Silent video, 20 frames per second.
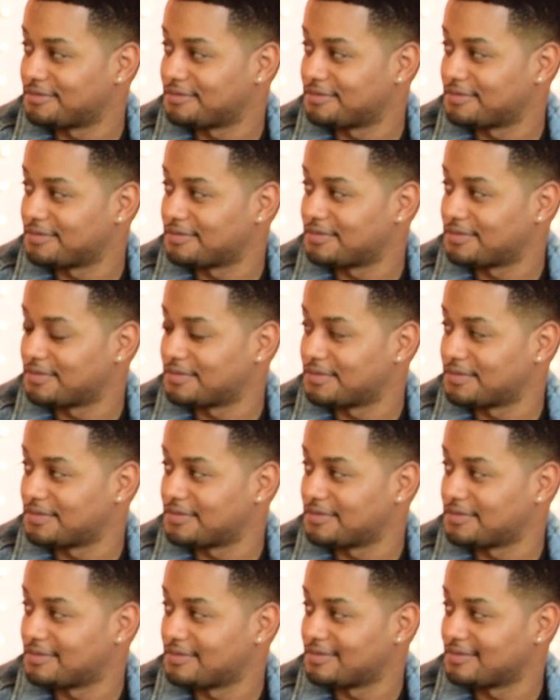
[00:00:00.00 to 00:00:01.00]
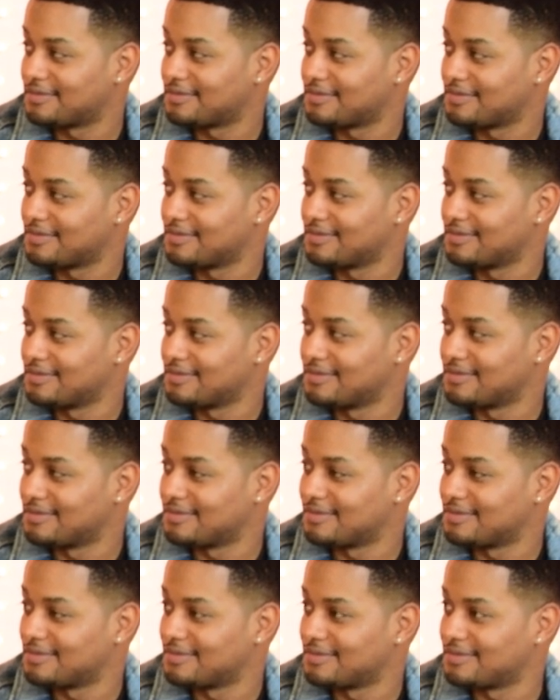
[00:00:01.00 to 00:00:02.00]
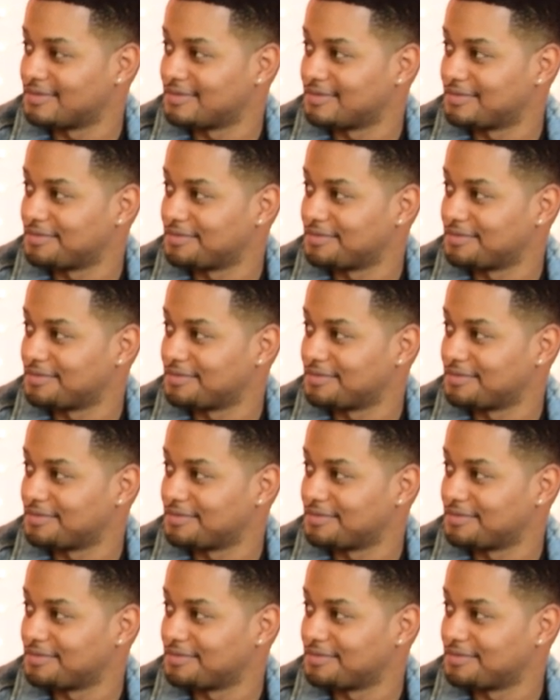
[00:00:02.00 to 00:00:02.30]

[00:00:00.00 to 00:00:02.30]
The person shown says nothing.